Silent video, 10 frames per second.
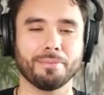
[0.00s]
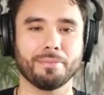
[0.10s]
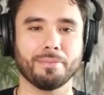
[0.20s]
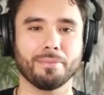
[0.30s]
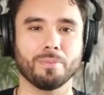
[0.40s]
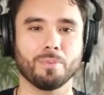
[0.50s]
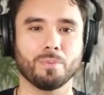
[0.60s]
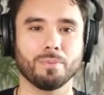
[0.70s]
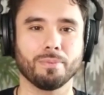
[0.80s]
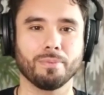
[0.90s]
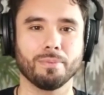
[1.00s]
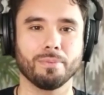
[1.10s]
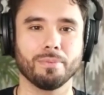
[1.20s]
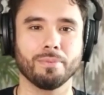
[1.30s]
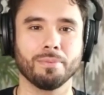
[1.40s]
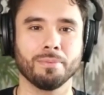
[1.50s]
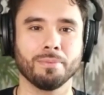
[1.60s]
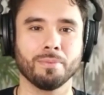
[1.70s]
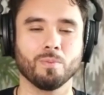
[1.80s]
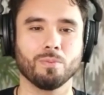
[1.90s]

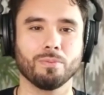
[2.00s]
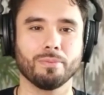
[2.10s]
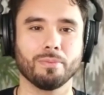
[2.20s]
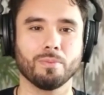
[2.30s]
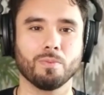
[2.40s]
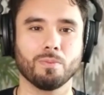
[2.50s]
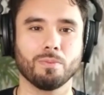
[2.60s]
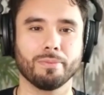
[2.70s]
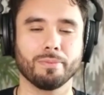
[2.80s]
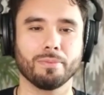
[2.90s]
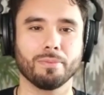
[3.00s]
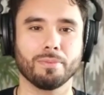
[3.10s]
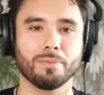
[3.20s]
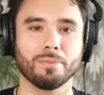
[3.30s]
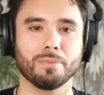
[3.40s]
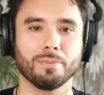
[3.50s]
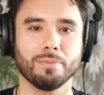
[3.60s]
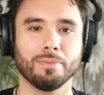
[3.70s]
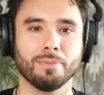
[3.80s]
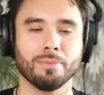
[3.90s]

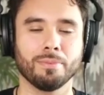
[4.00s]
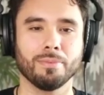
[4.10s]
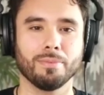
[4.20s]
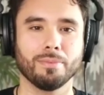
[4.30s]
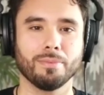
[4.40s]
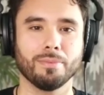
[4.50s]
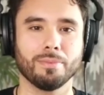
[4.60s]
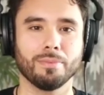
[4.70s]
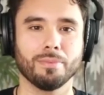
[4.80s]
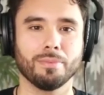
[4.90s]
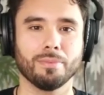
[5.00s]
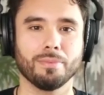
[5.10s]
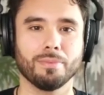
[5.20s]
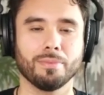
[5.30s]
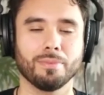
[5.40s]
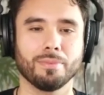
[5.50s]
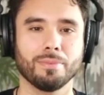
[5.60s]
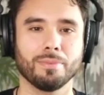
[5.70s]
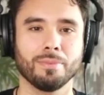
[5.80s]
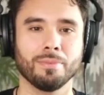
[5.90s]

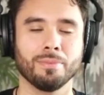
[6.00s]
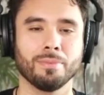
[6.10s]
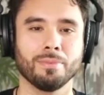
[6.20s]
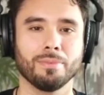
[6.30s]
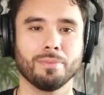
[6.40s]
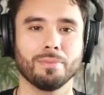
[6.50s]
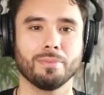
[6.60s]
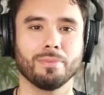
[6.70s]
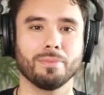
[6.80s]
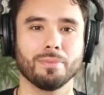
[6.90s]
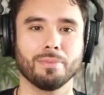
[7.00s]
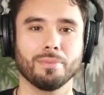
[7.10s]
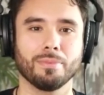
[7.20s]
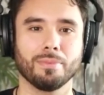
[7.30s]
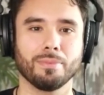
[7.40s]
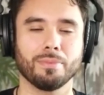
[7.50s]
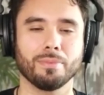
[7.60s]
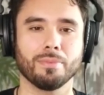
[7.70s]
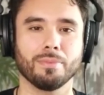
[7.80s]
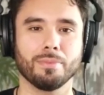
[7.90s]
This person isn't speaking.